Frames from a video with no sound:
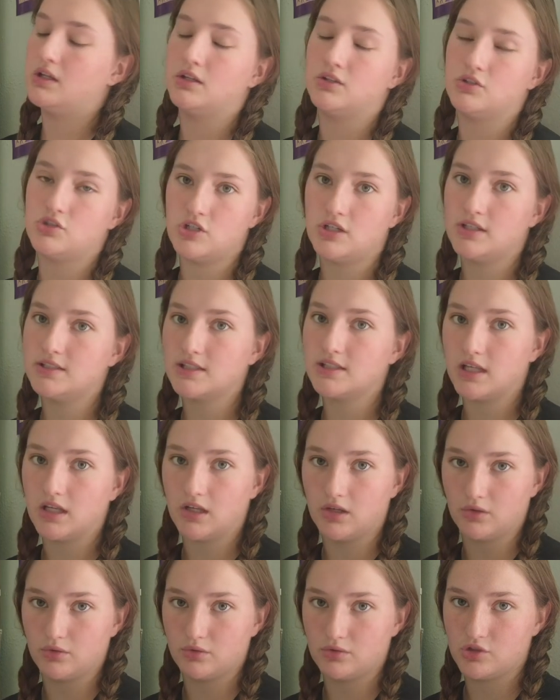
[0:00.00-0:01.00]
And she's
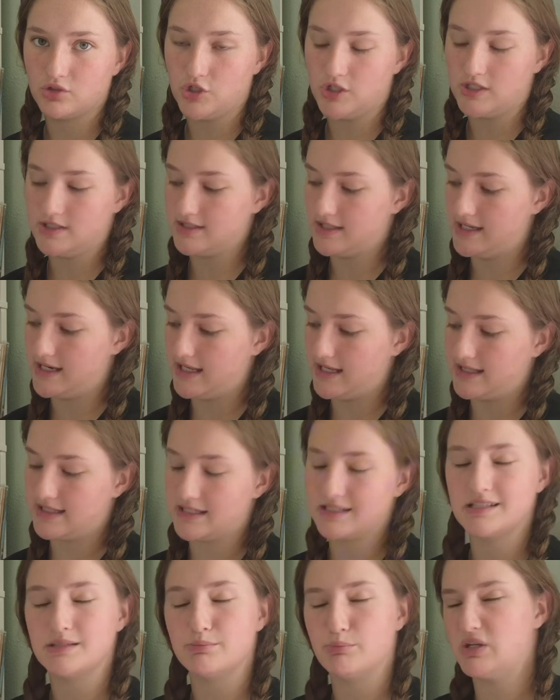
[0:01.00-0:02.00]
cute. She's like
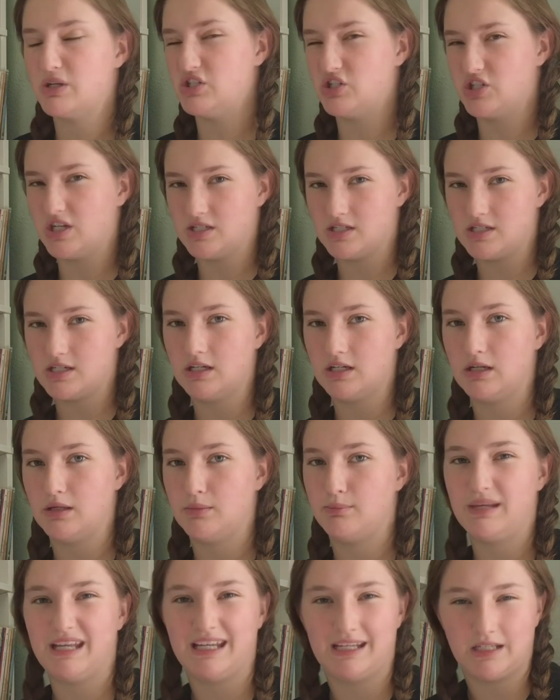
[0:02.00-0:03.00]
this magenta,
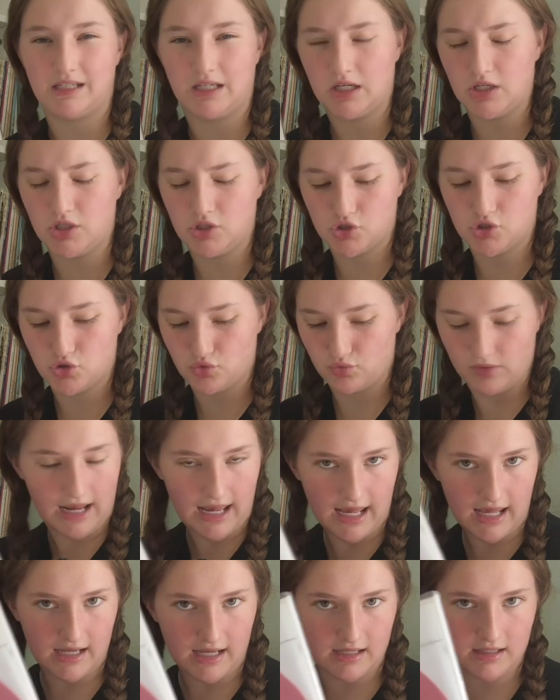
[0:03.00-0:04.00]
pinkish
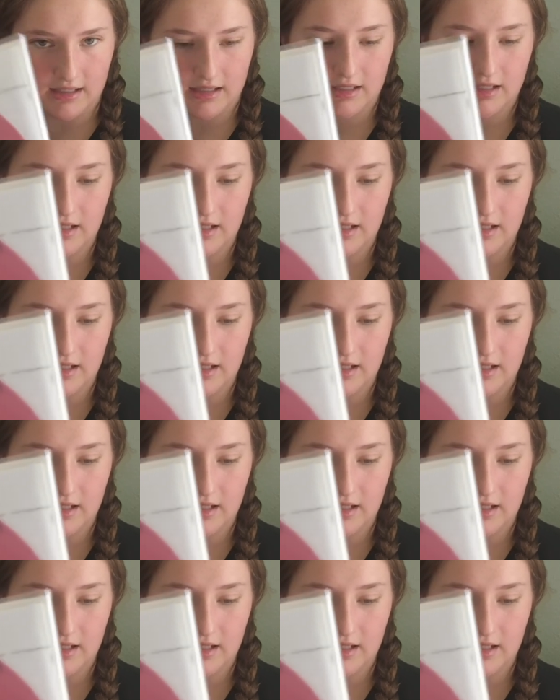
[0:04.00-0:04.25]
red.